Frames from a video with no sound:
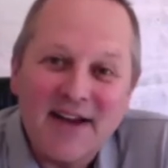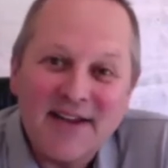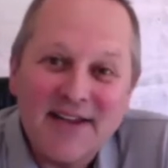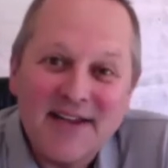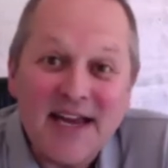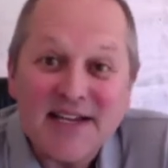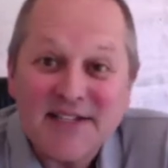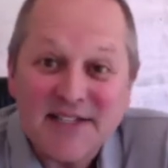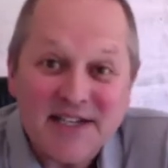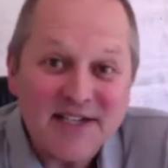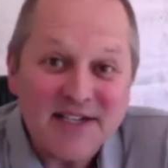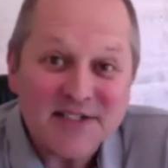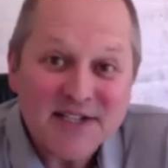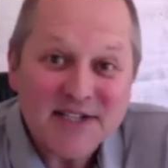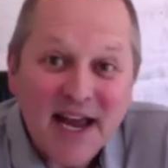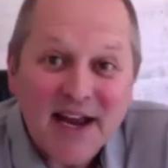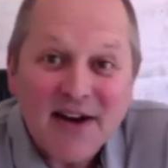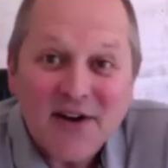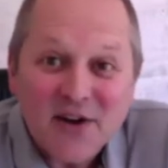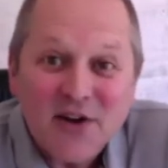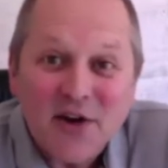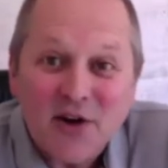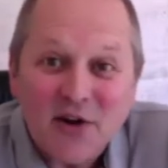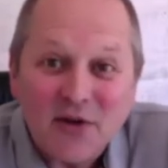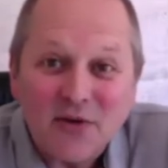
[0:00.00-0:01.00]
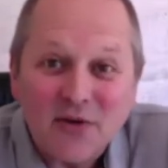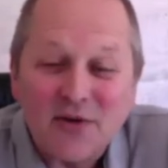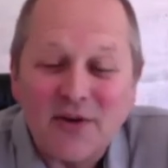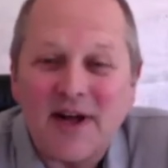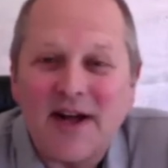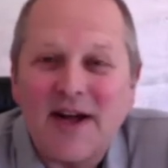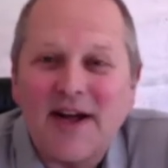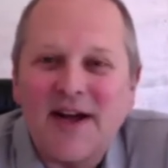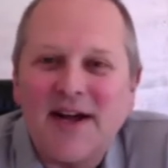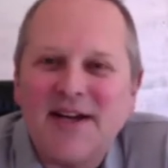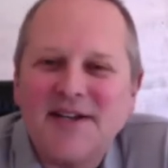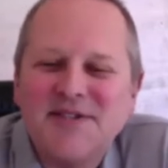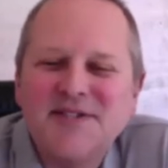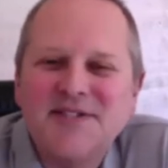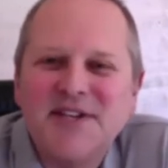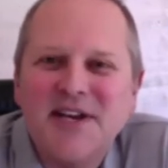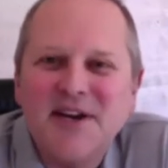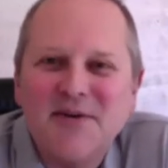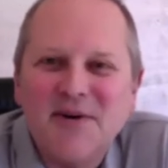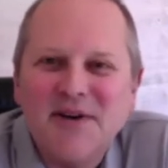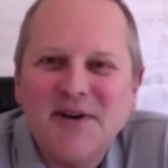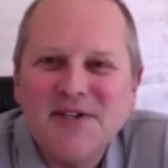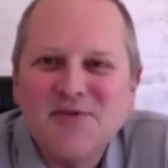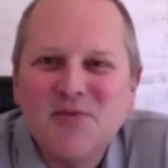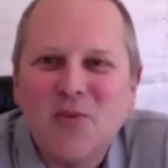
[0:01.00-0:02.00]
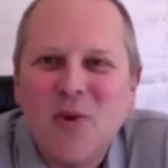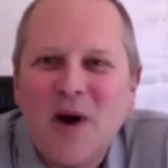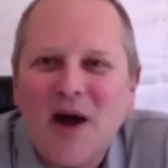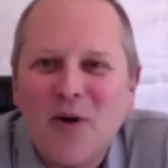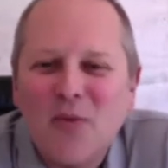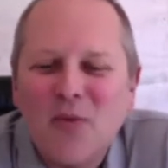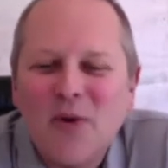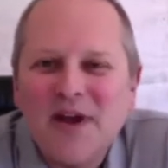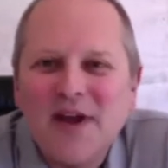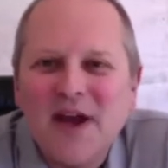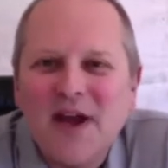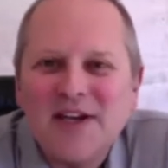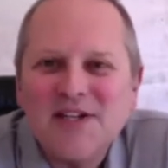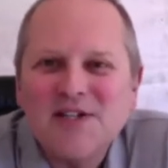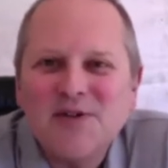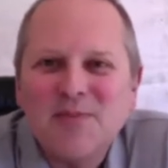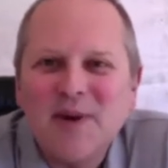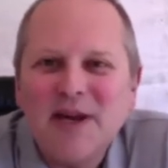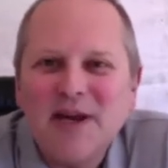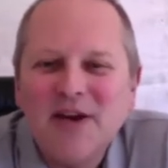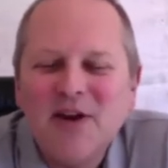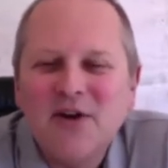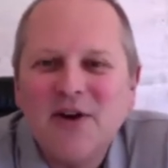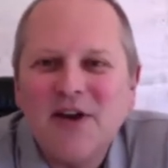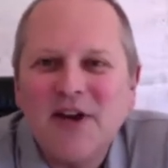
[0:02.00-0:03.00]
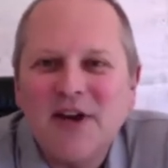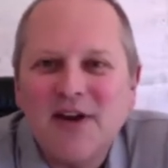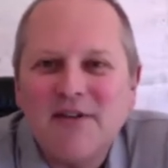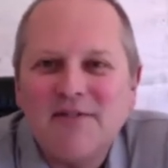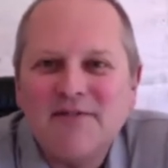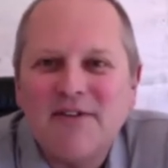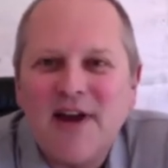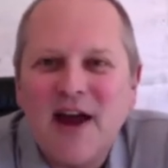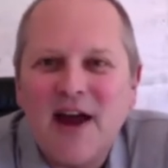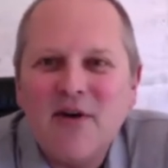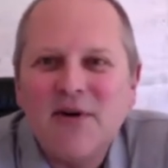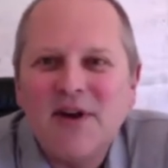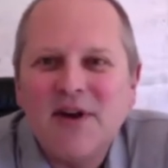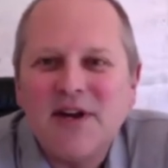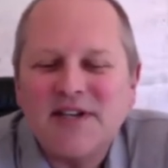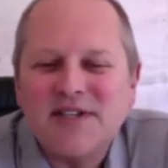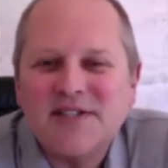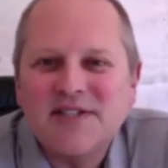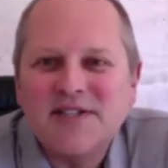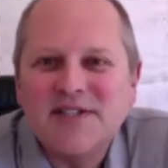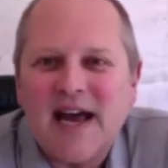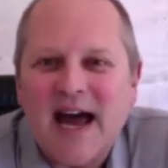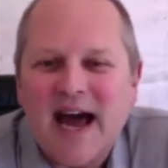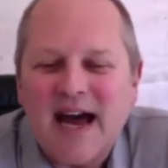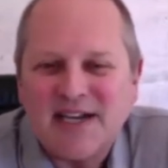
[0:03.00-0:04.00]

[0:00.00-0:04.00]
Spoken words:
Getting Technical series where we're going to be looking at various